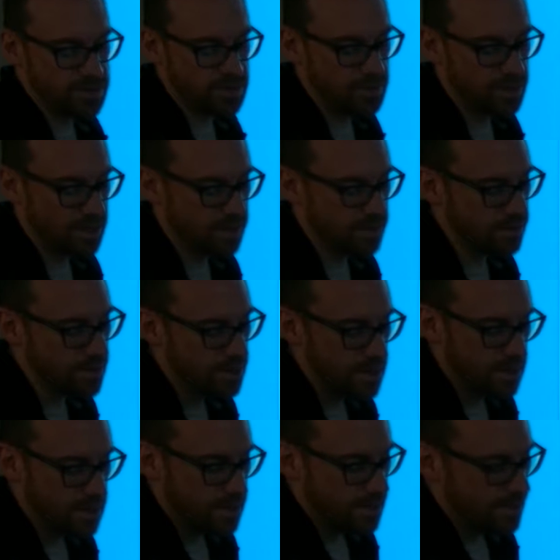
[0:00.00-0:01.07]
You can
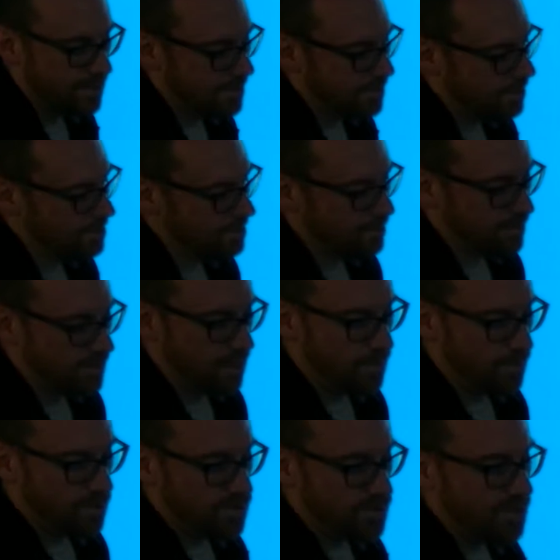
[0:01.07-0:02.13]
keep
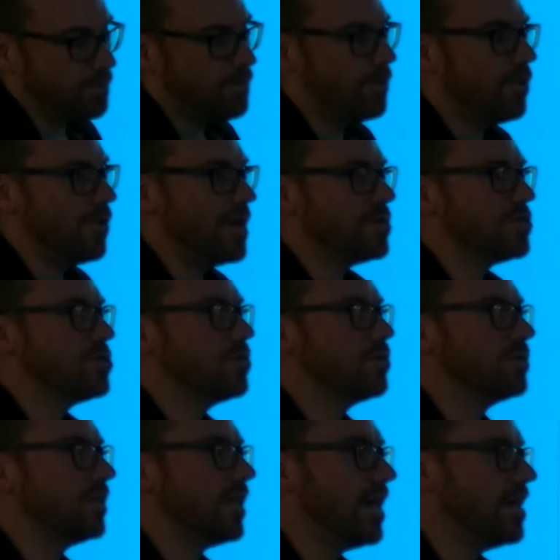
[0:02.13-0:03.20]
it as simple as you
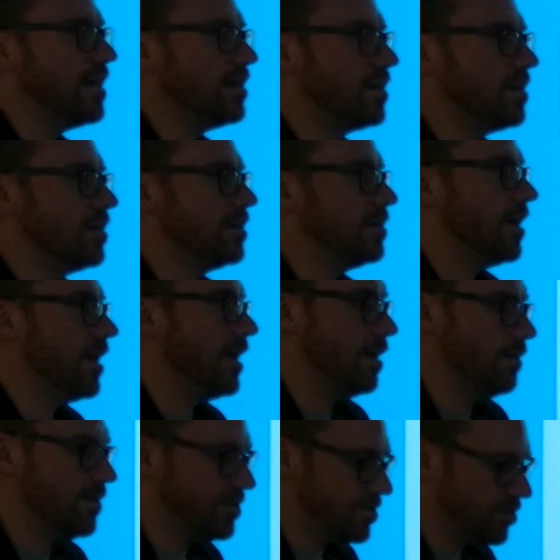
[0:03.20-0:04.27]
would like.
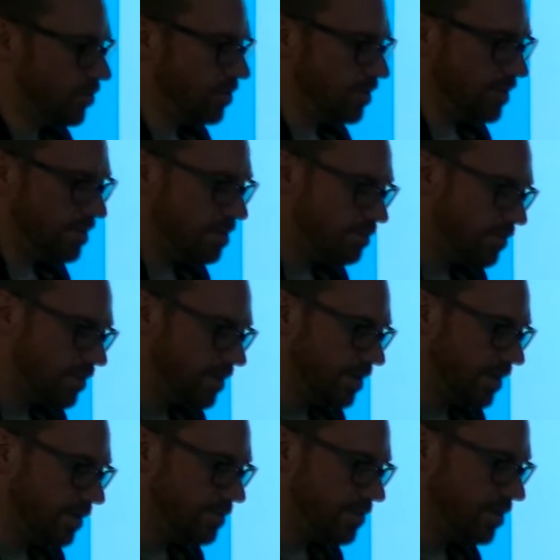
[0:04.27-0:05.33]
It's really
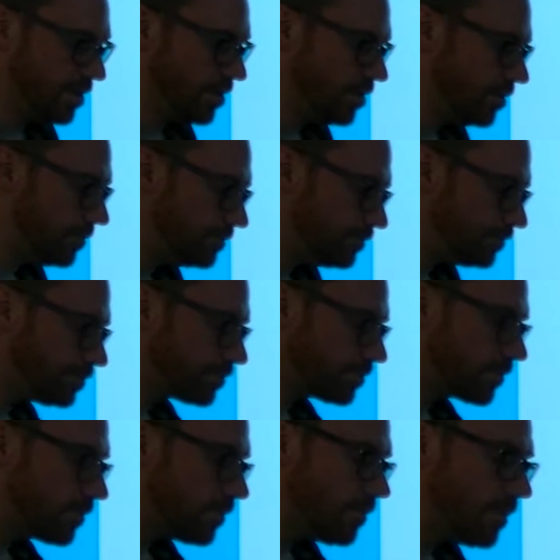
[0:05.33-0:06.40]
completely up to you.
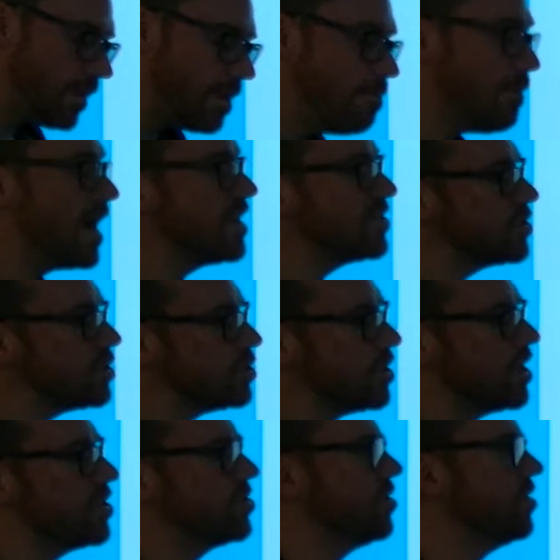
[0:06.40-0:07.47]
My
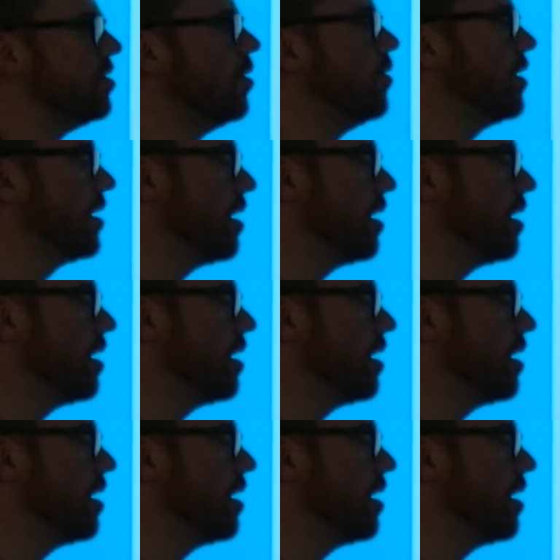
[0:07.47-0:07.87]
suggestion, though, when it